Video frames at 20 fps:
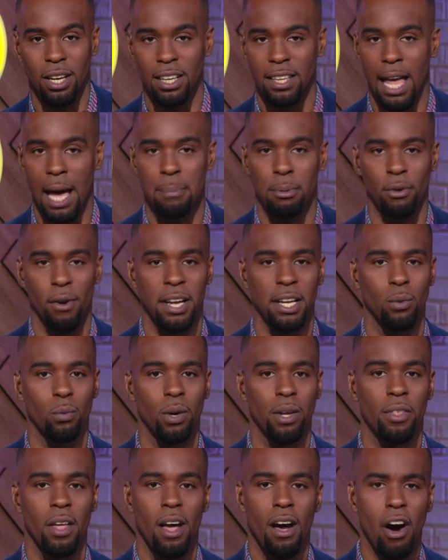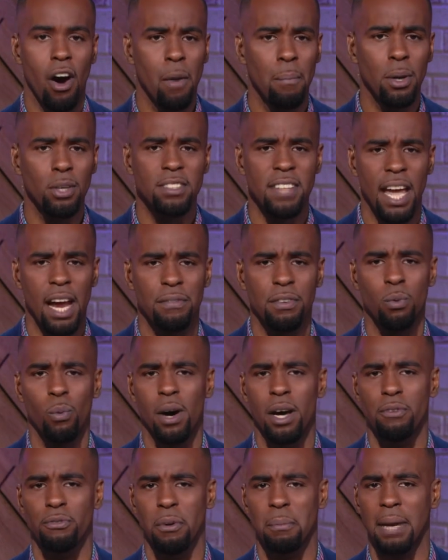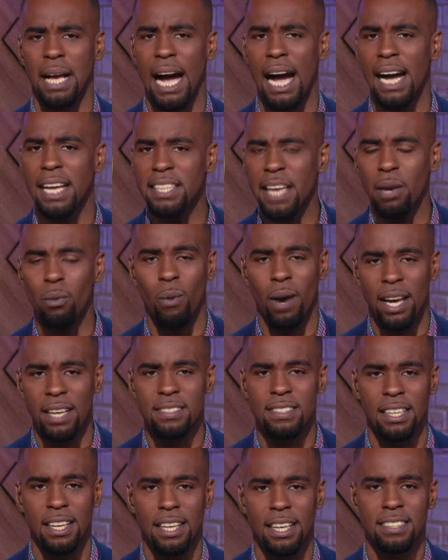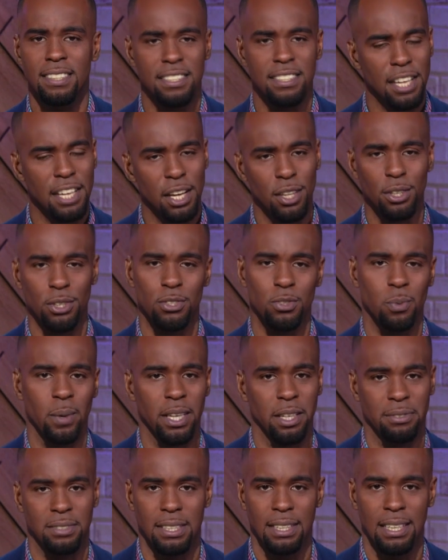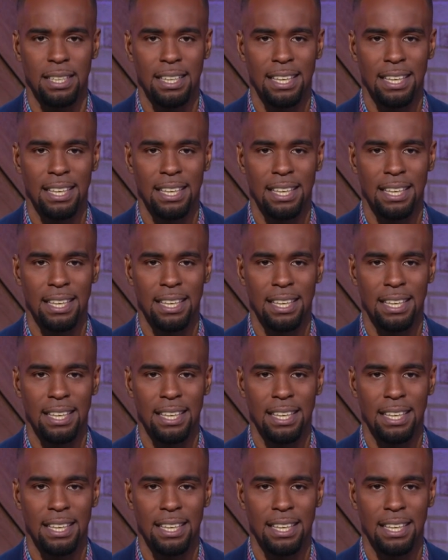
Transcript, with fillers: collaborating with almost everyone from Kanye West to Taylor Swift.